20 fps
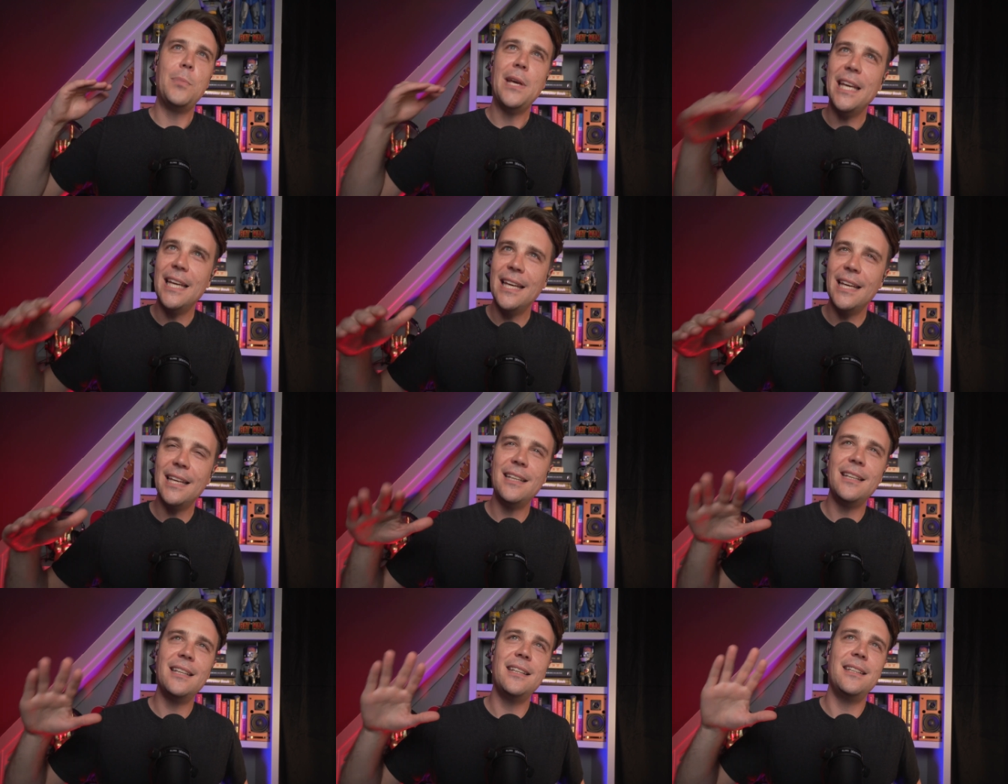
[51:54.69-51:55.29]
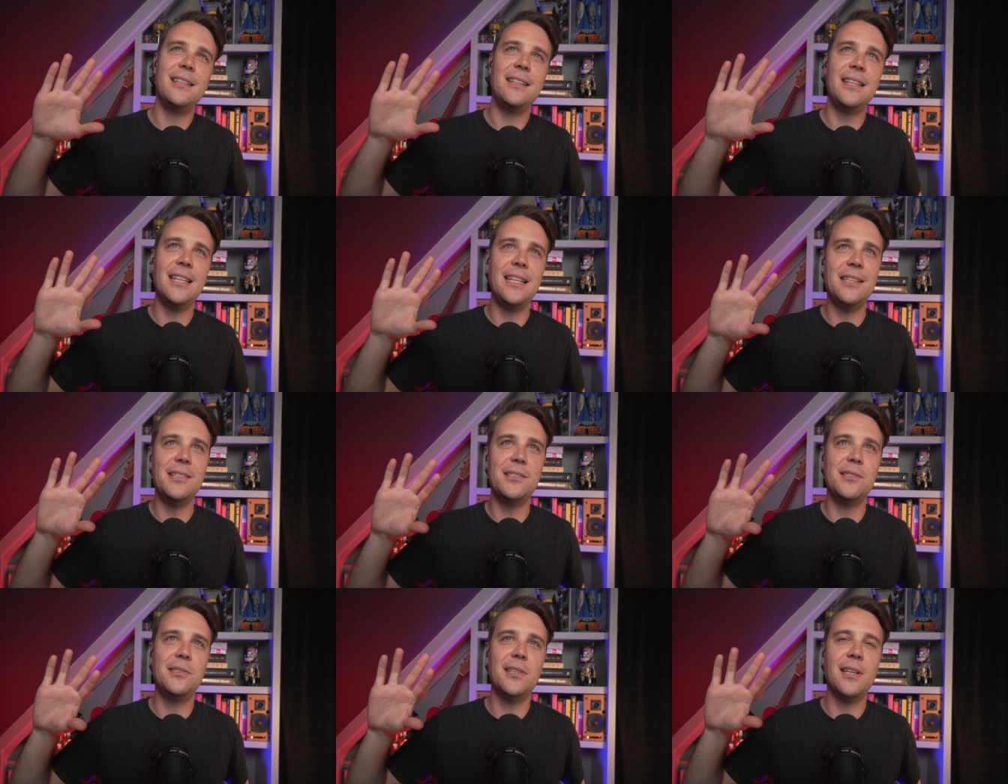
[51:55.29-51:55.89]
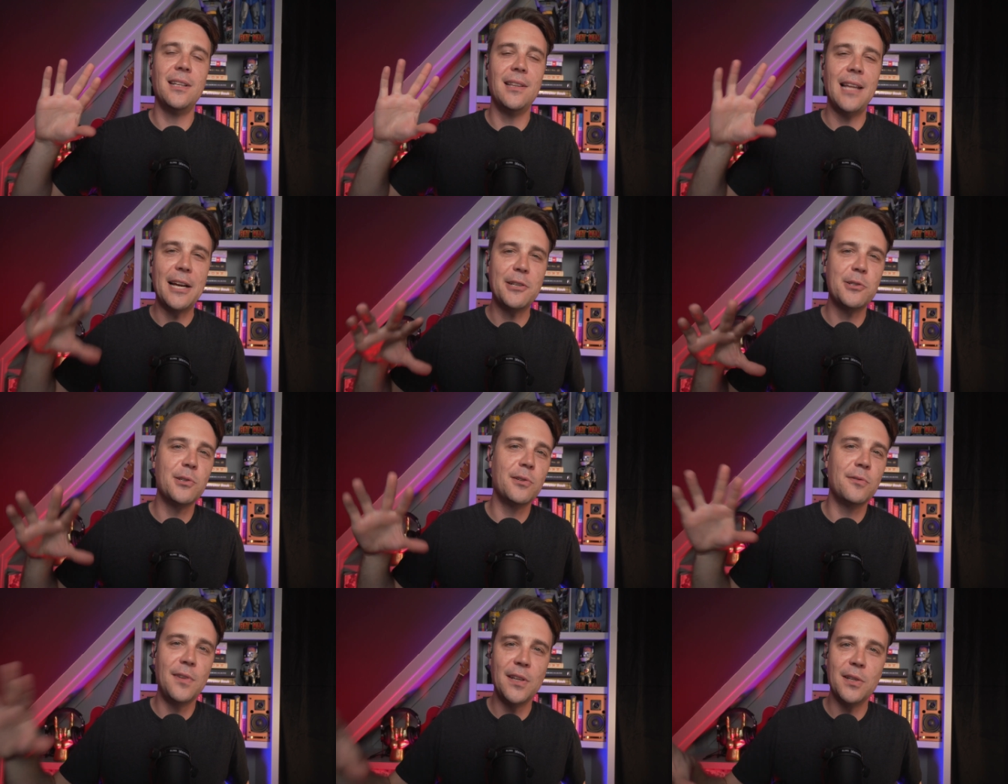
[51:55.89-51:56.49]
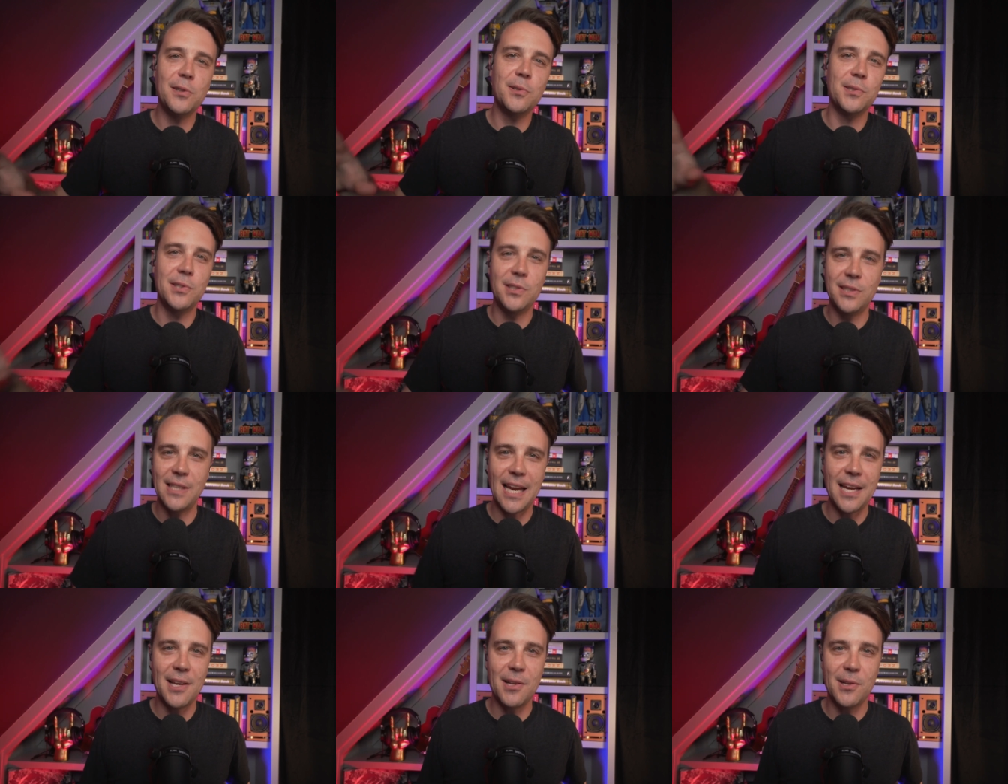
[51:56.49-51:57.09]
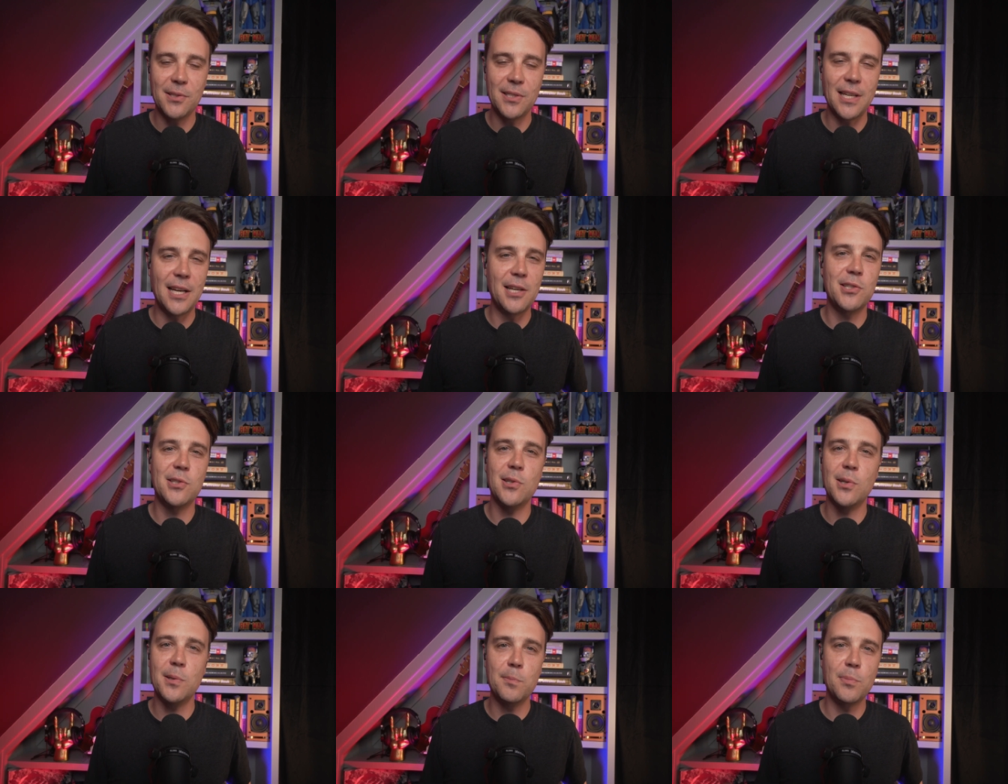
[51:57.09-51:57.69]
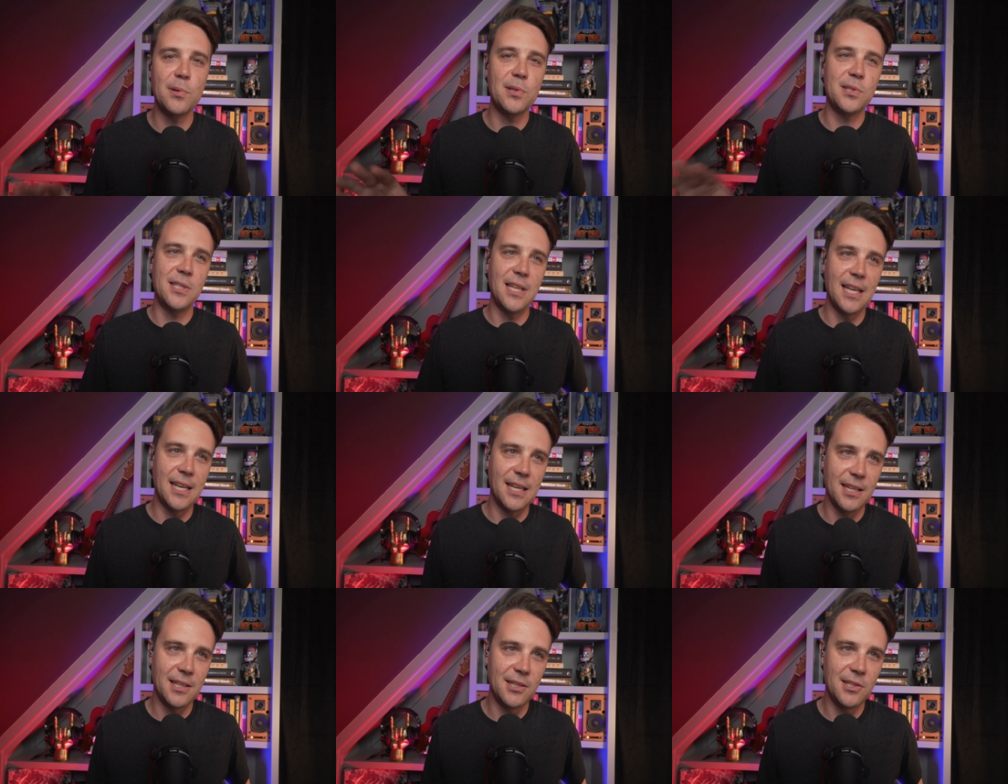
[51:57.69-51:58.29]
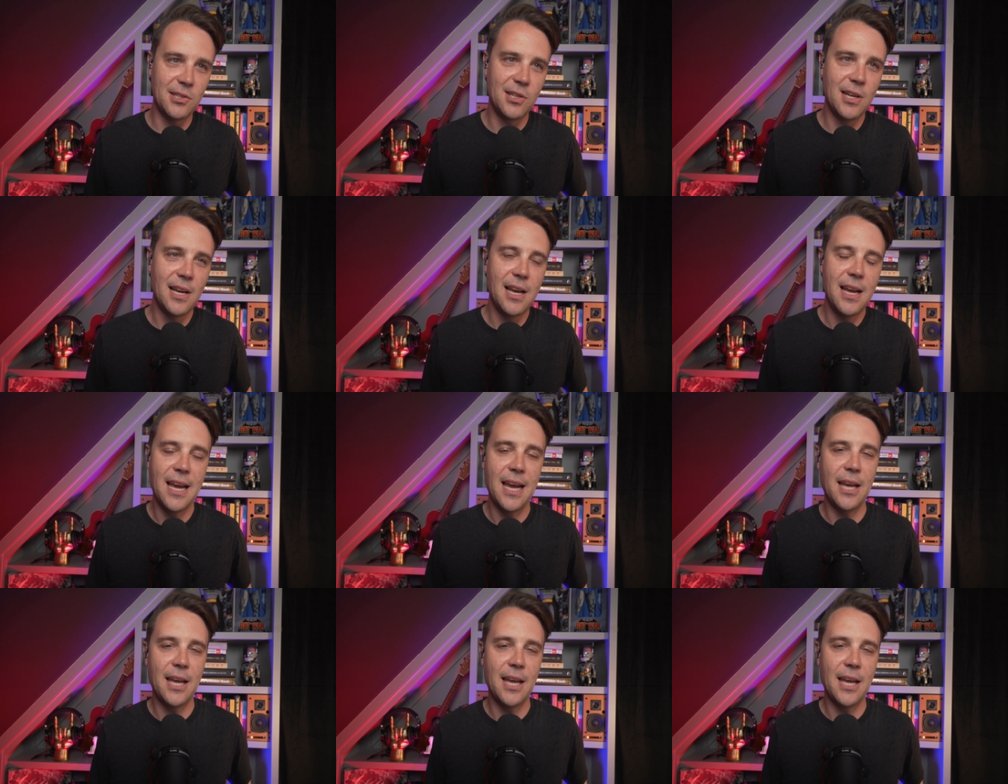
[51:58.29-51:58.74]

pin these electric vehicle sales at a certain percentage